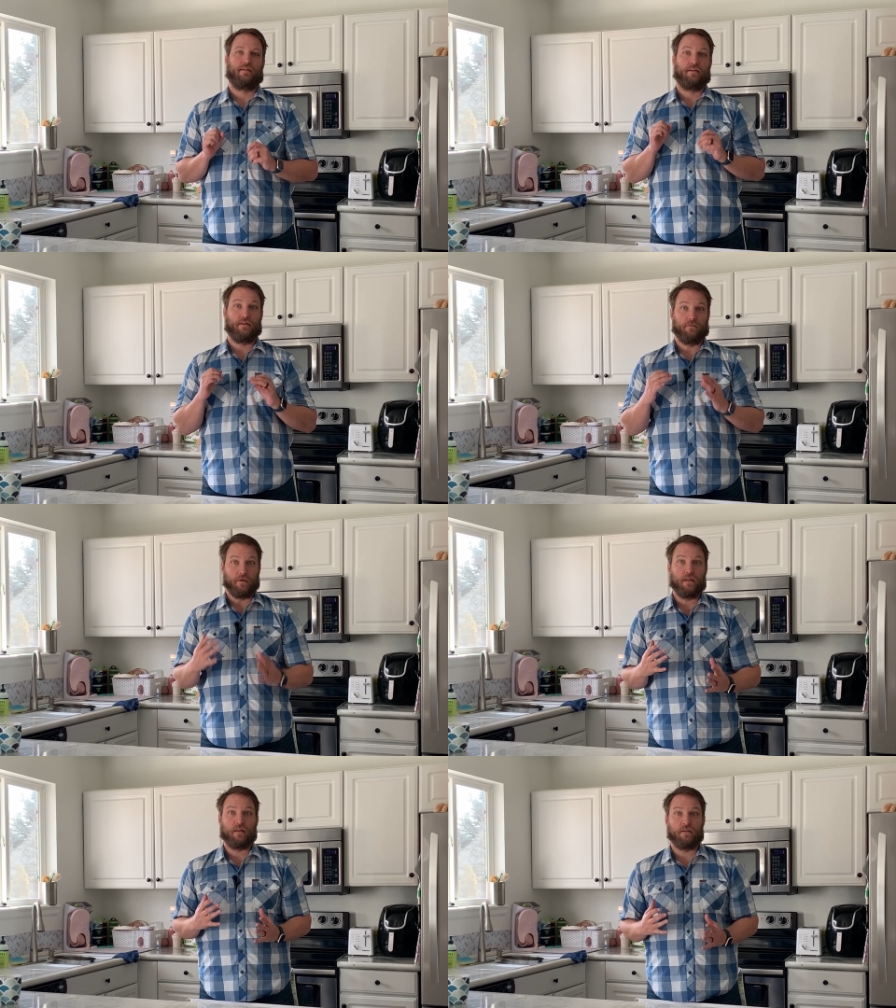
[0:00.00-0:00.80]
that
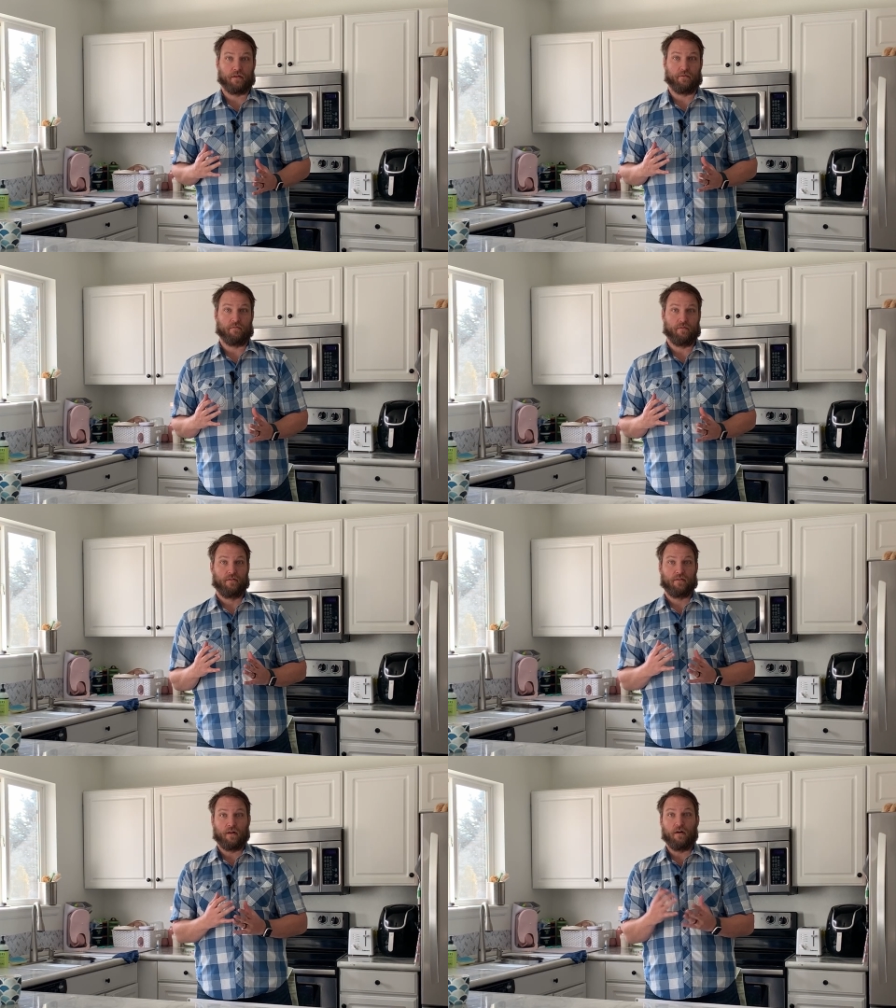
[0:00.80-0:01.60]
we can do
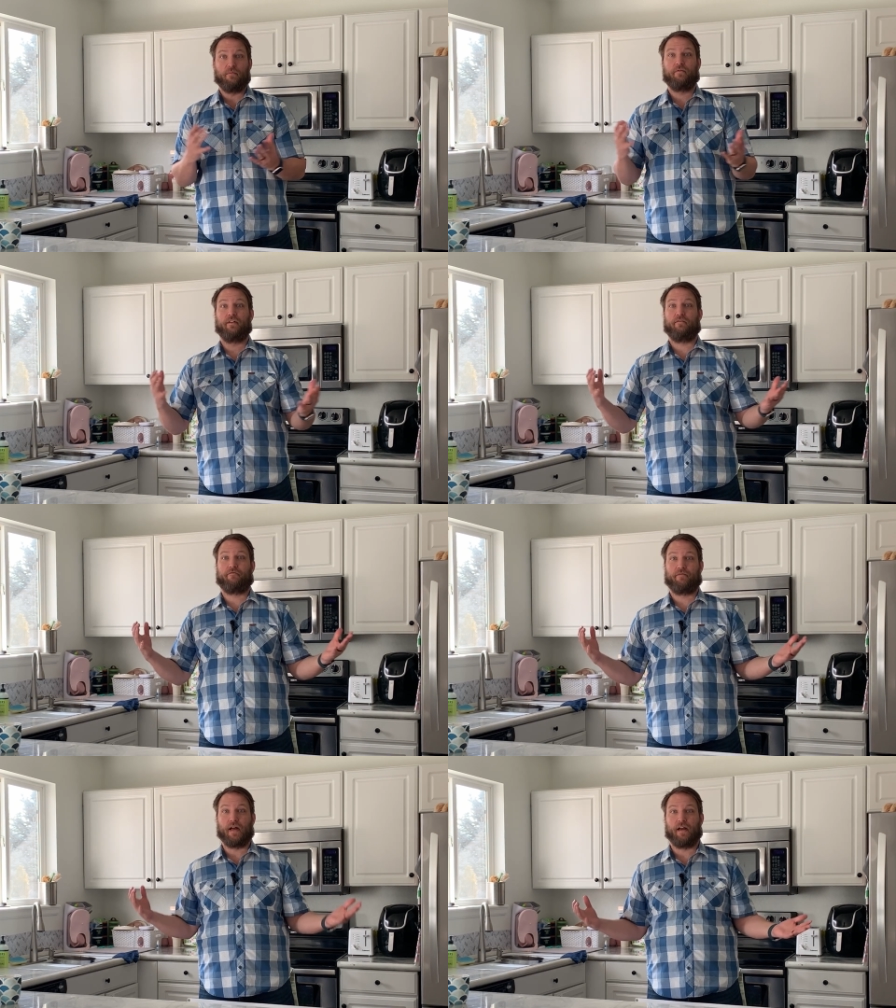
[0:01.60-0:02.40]
to hopefully
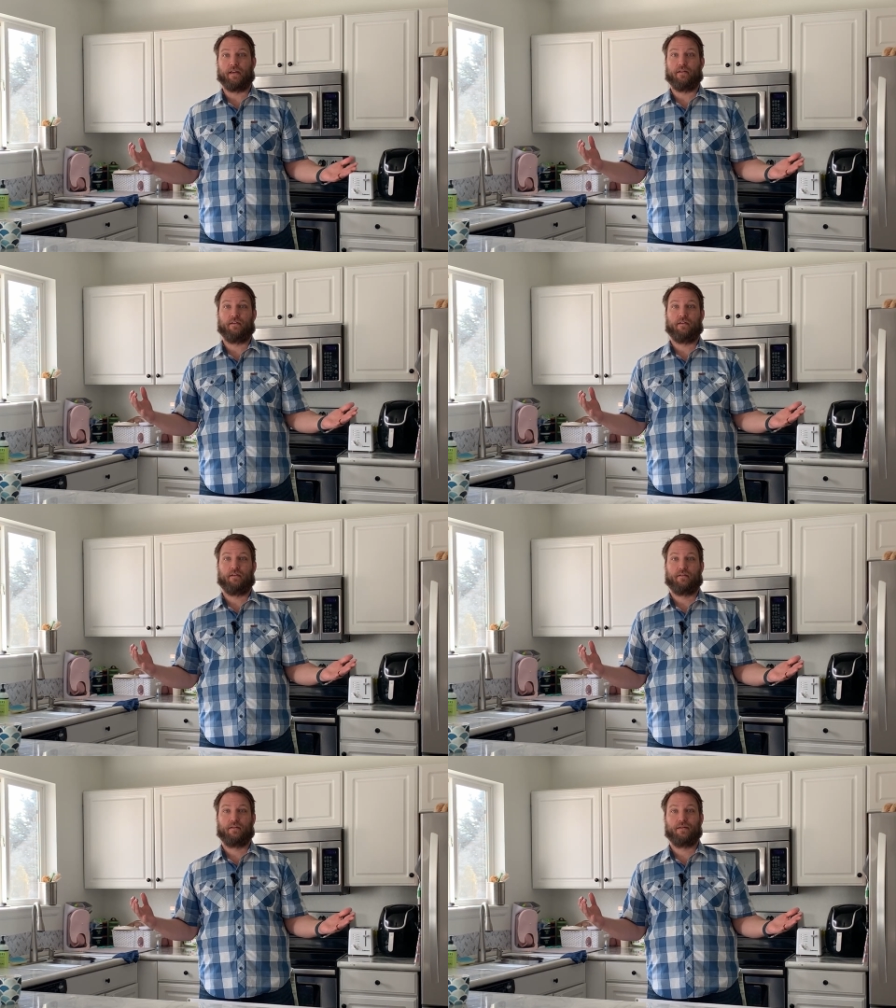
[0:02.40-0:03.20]
find
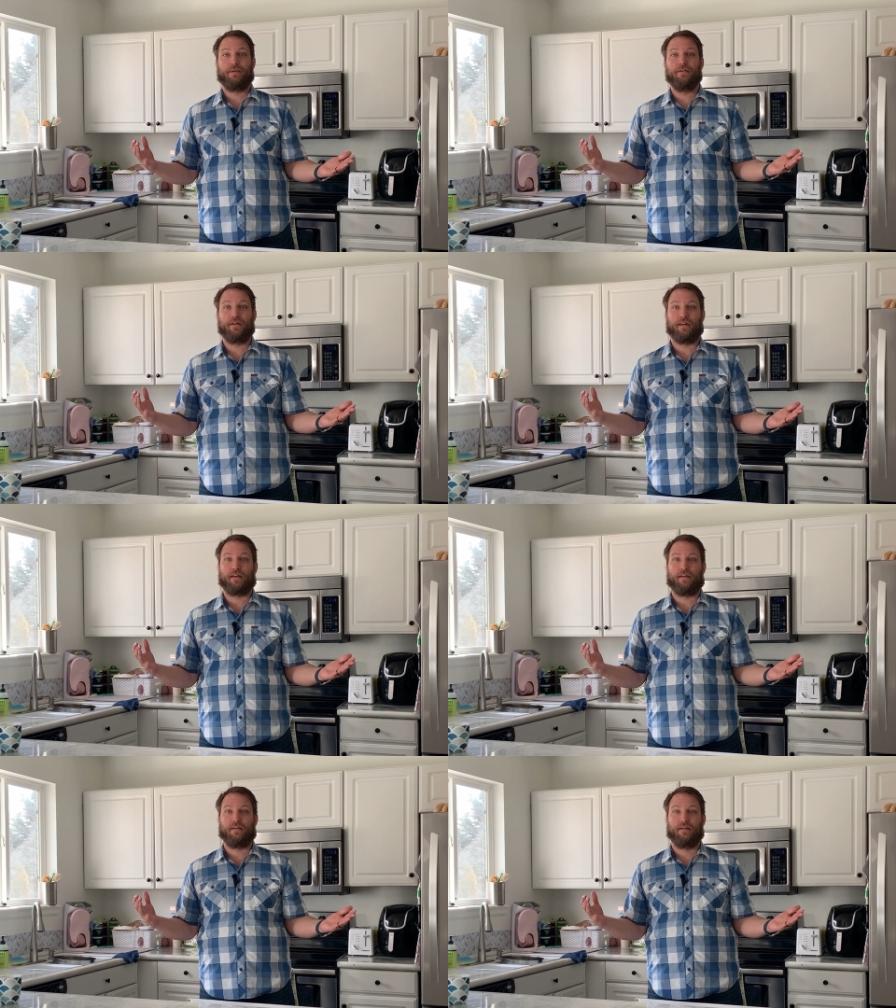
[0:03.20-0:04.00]

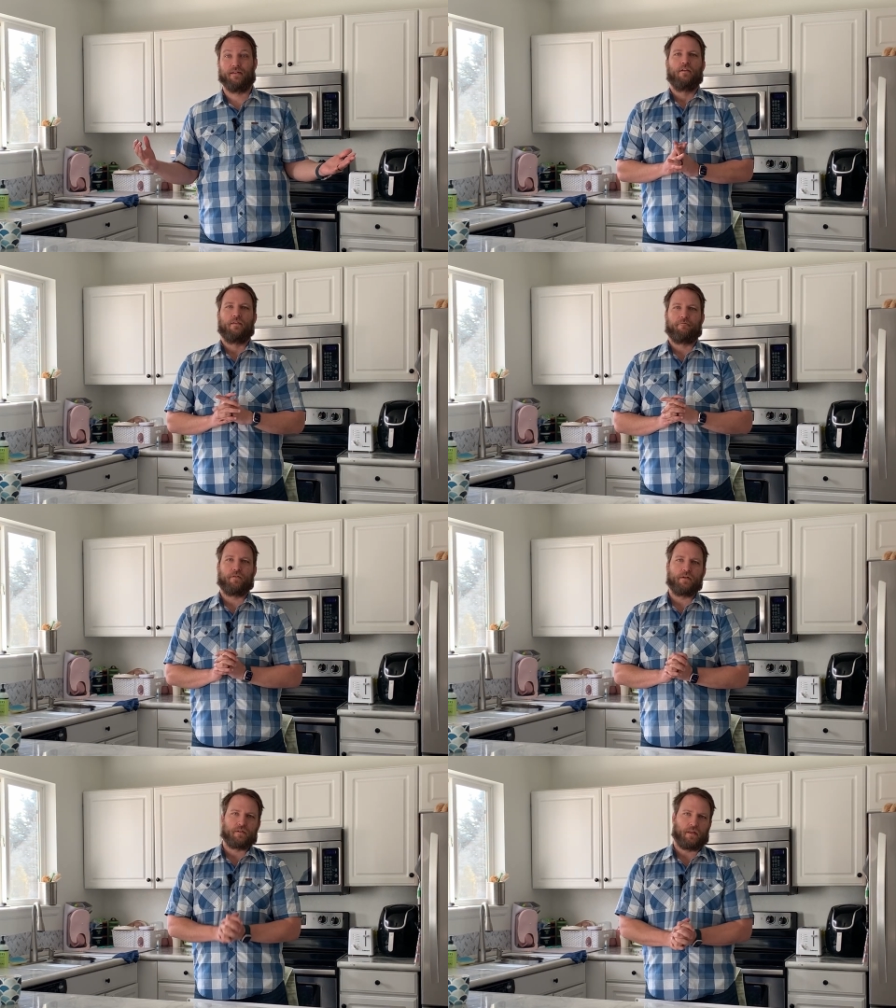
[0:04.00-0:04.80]
community. The
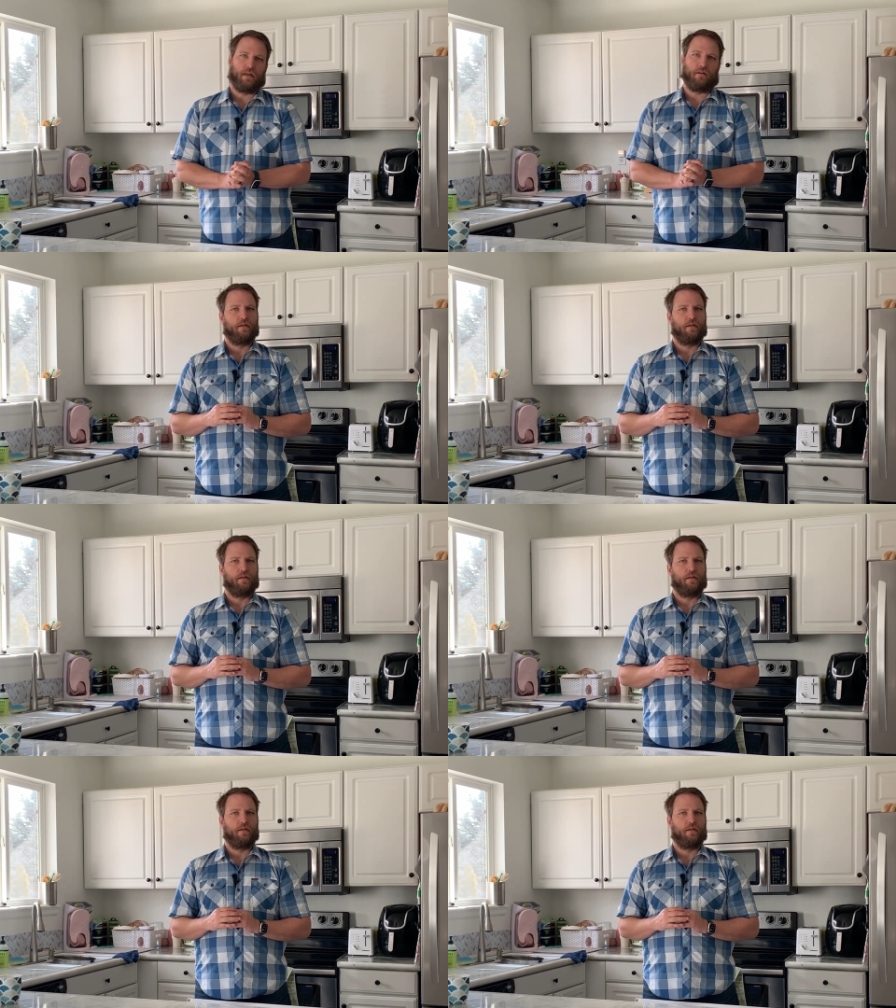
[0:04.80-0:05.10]
first thing,